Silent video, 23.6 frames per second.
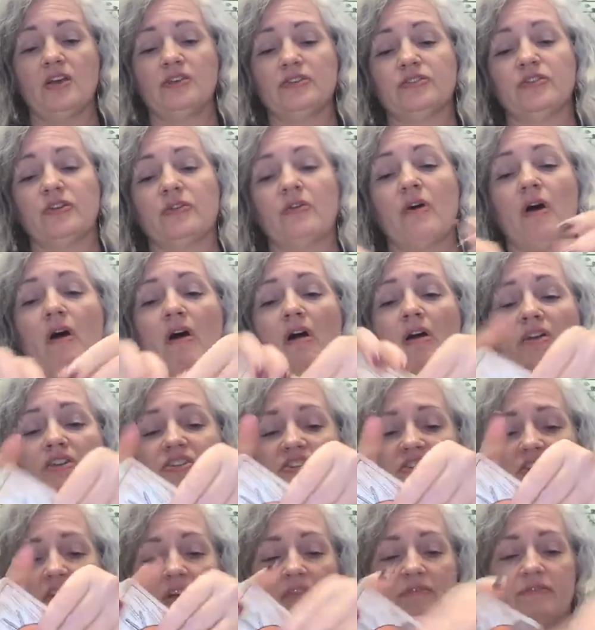So the hard
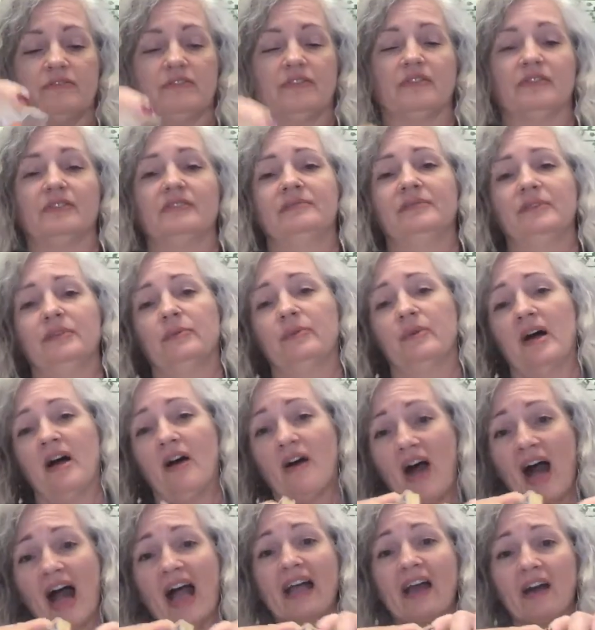shuffle,
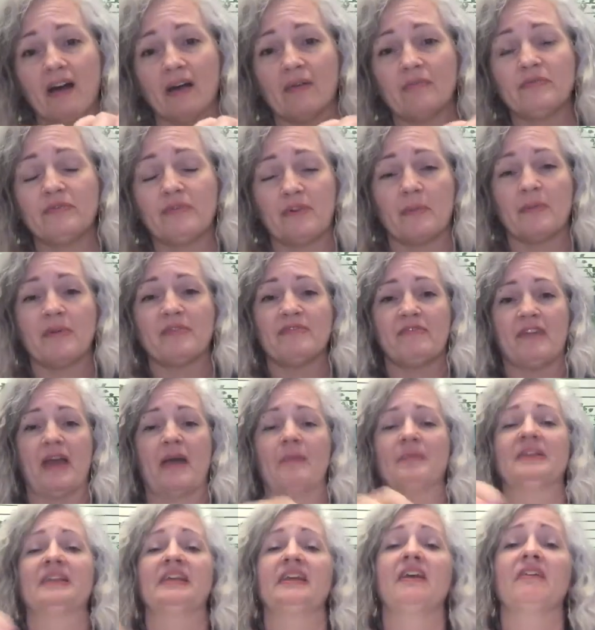well, I come from a
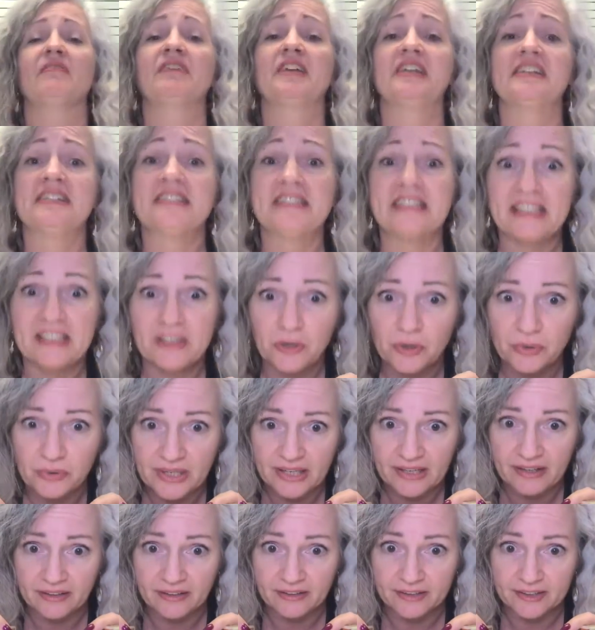family of casino
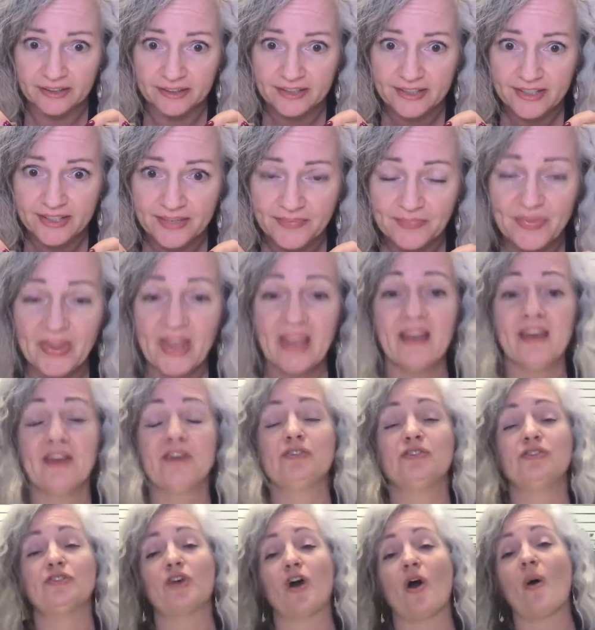dealers.
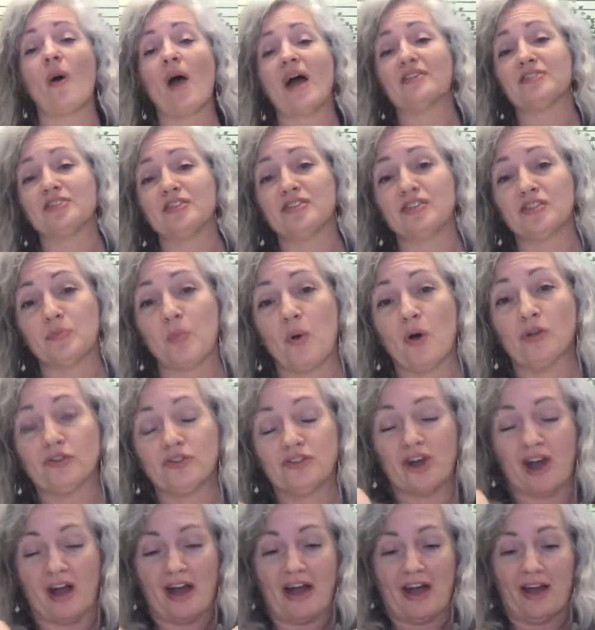So as a small
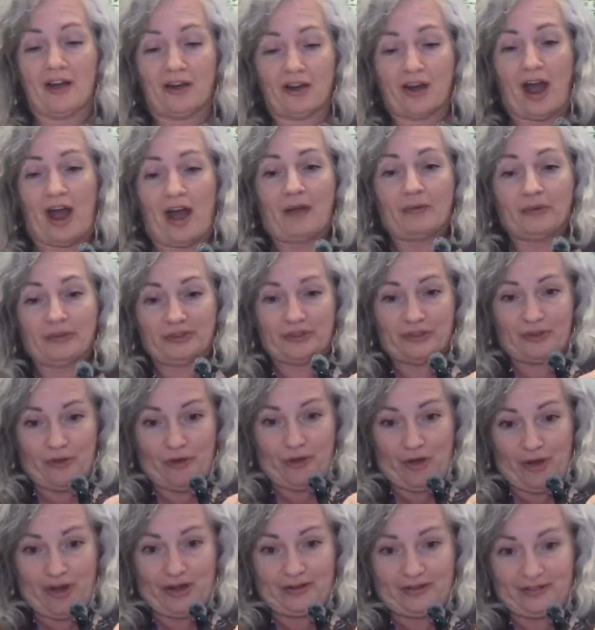child, I was
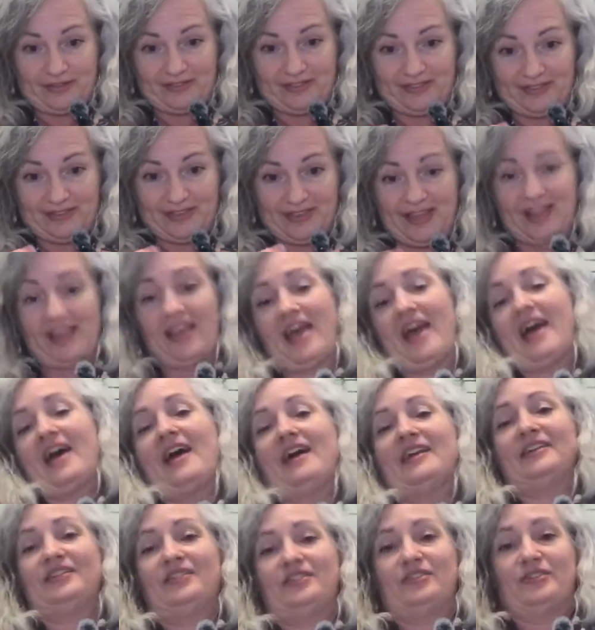taught
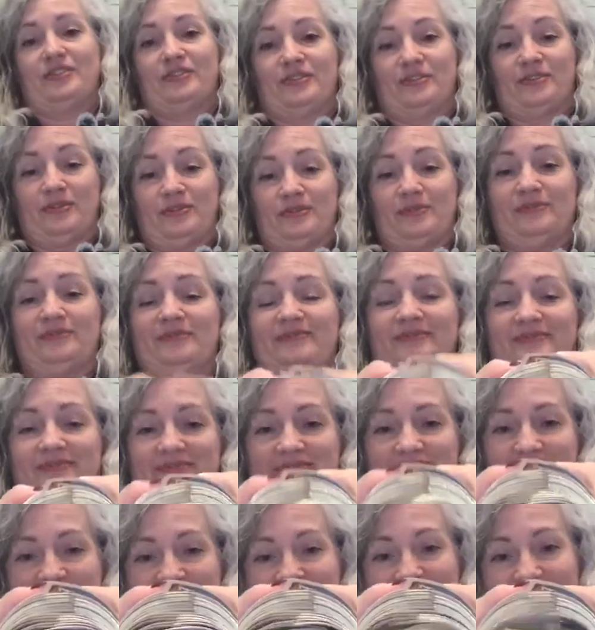how to do
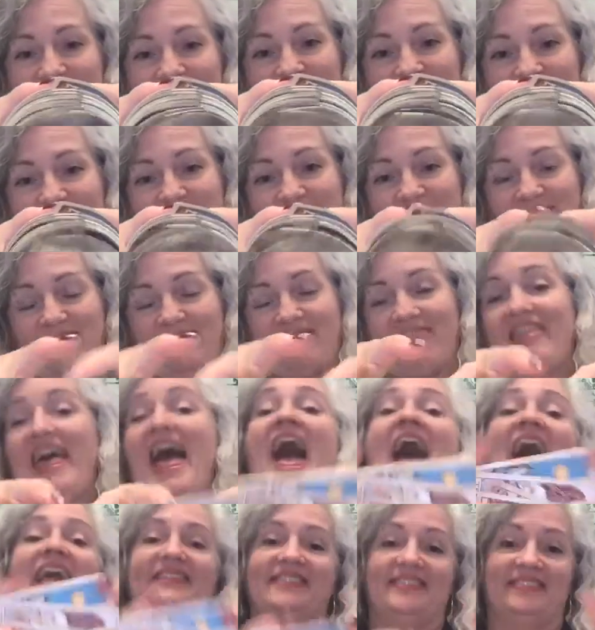
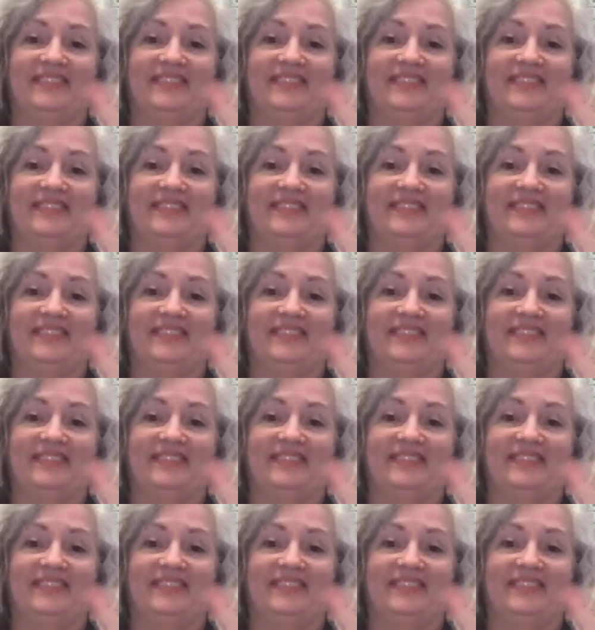that.